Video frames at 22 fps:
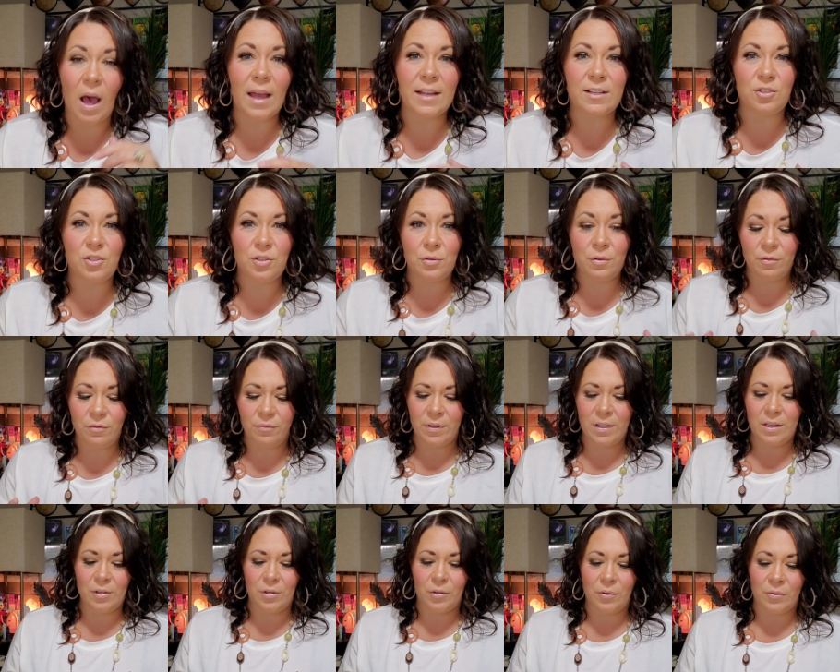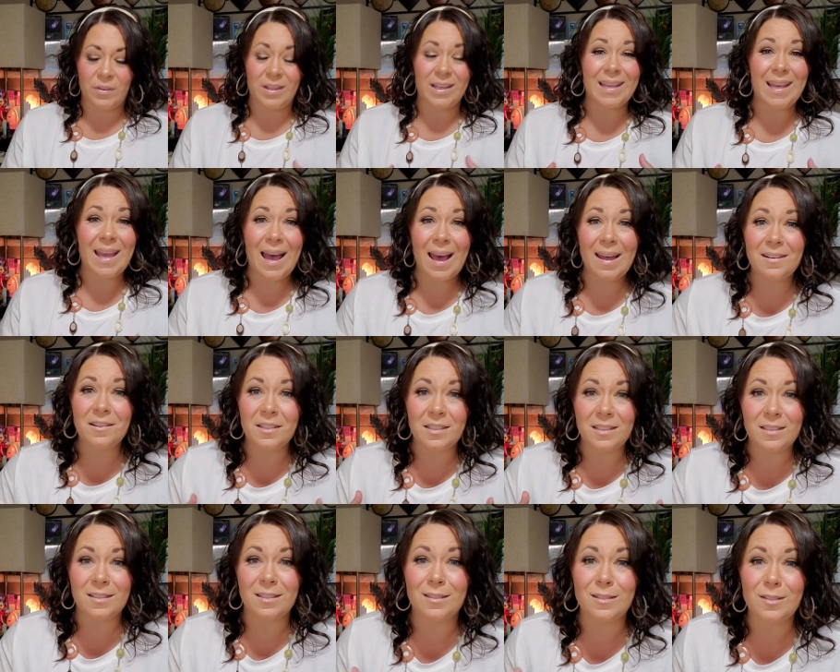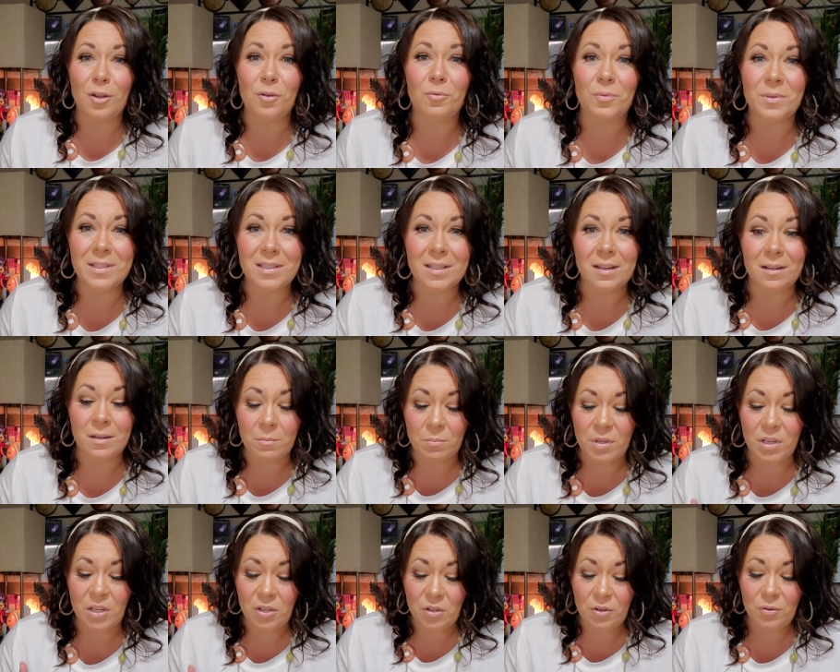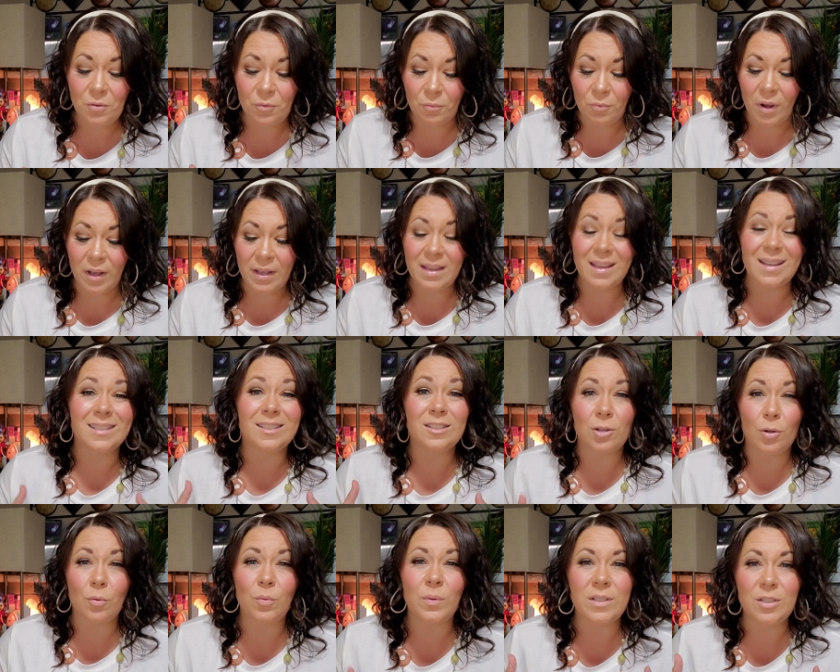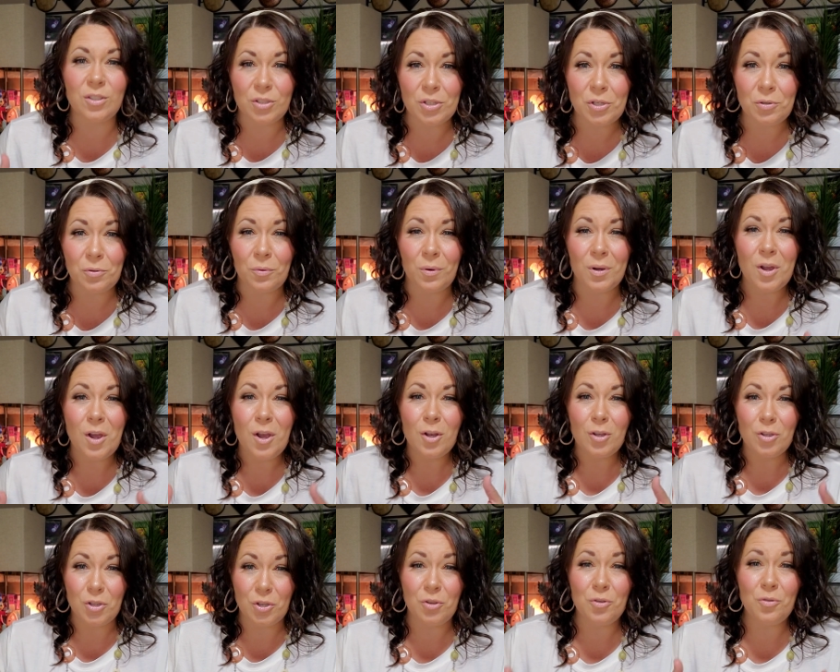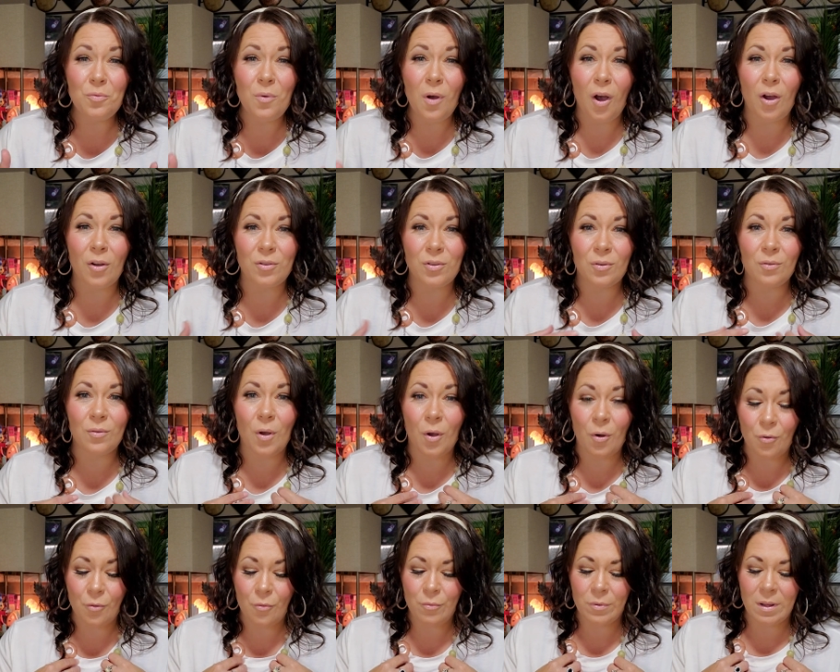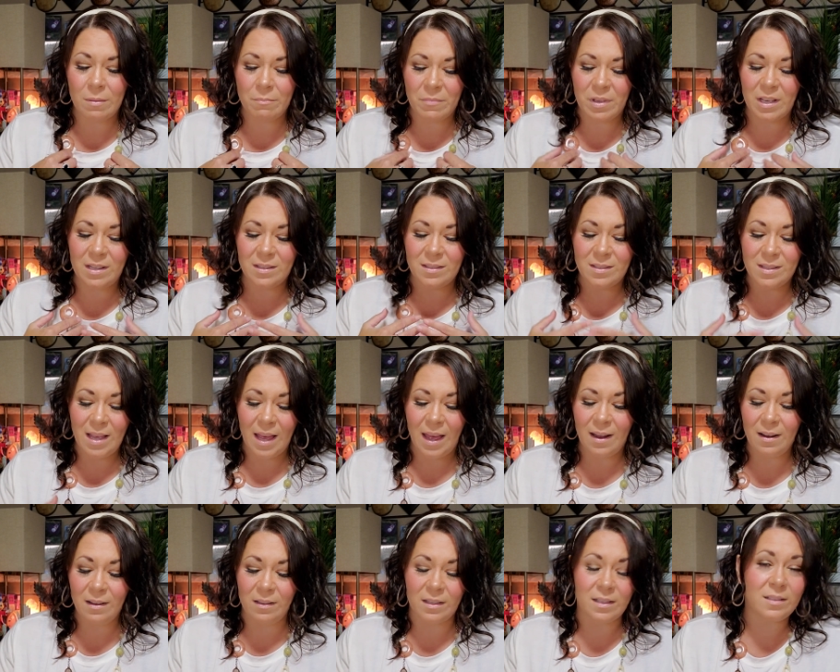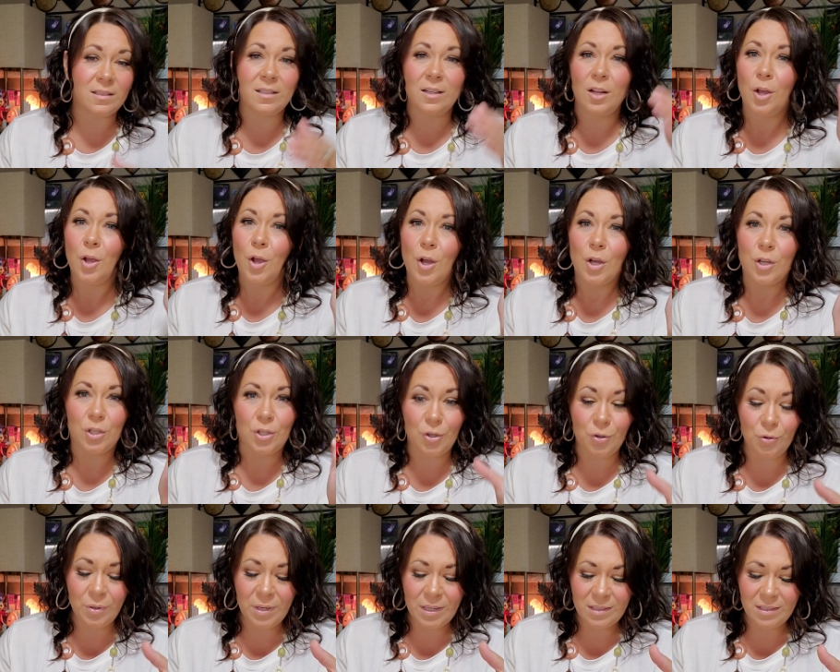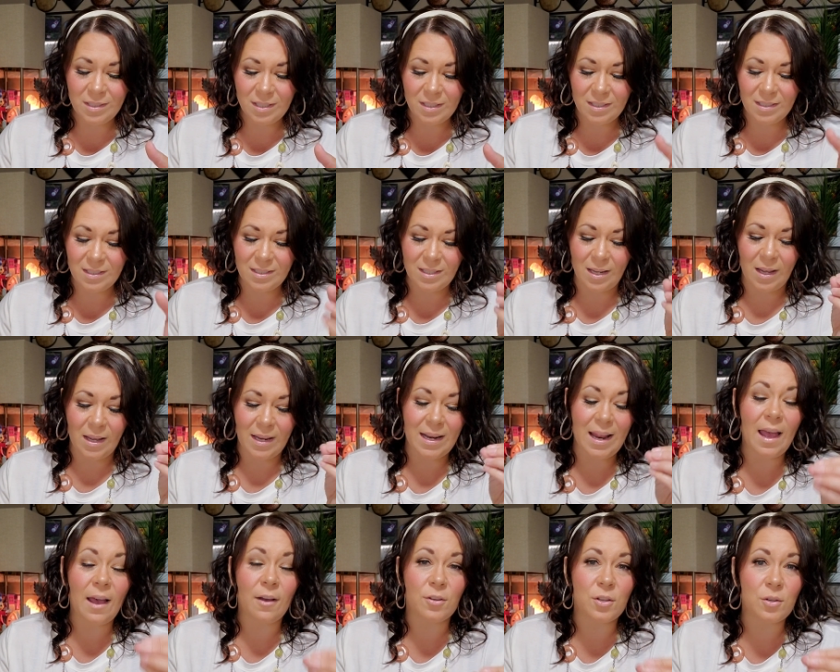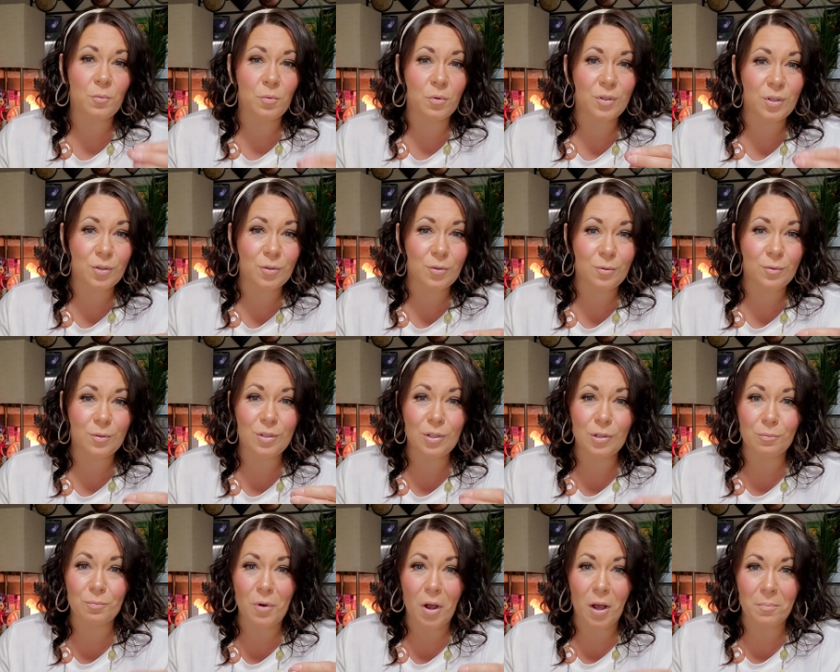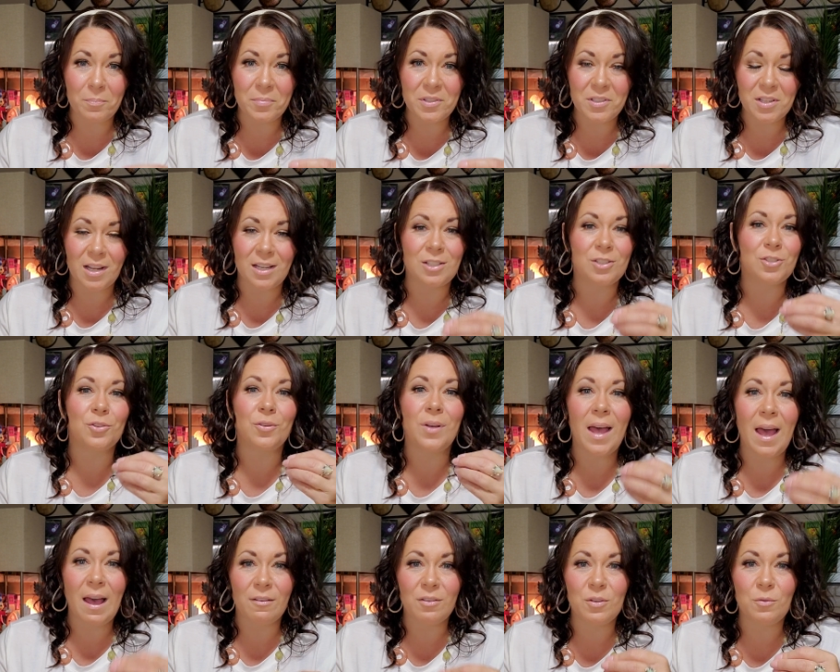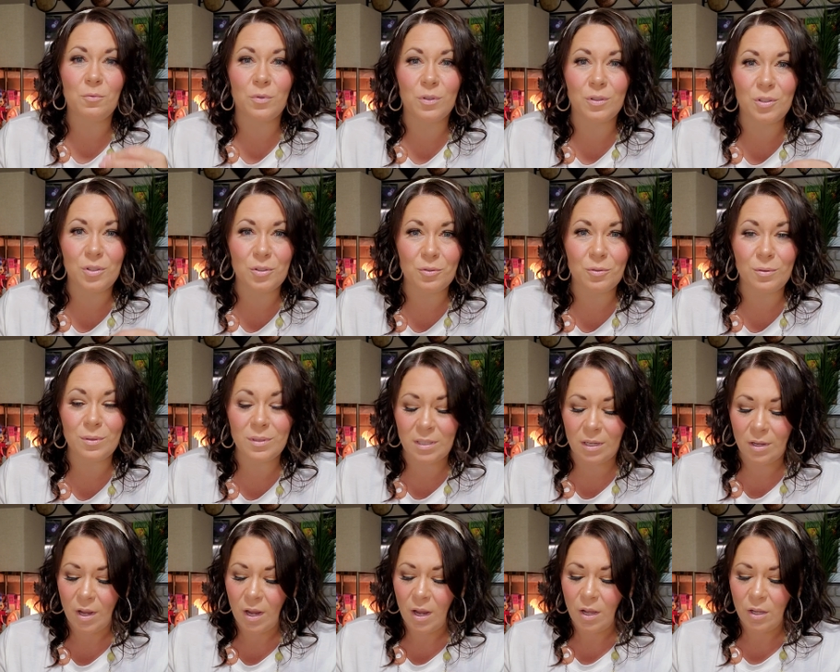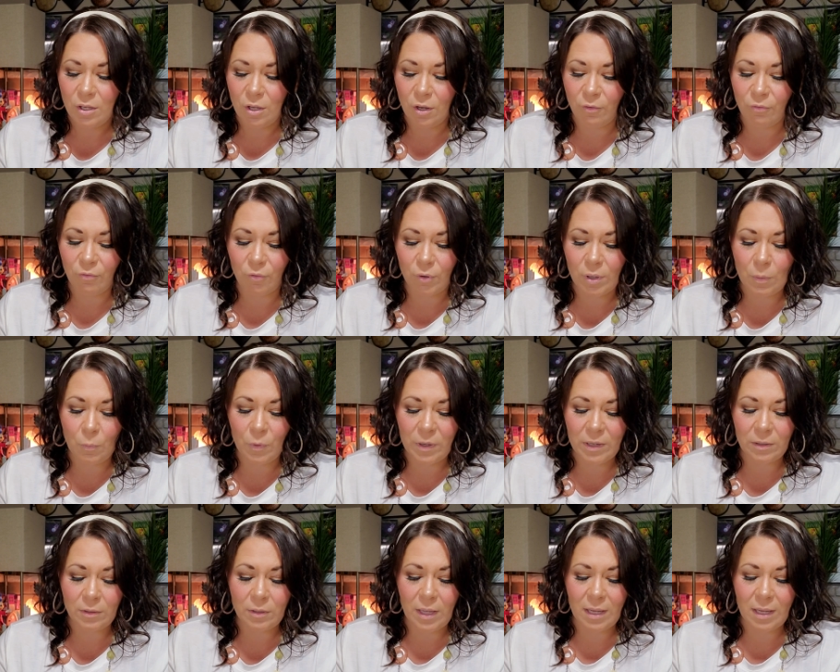I do feel the catalyst is always going to be you, right? It's always you. You are your own biggest catalyst. You get to decide how you will use your raw potential, how you will use your free will.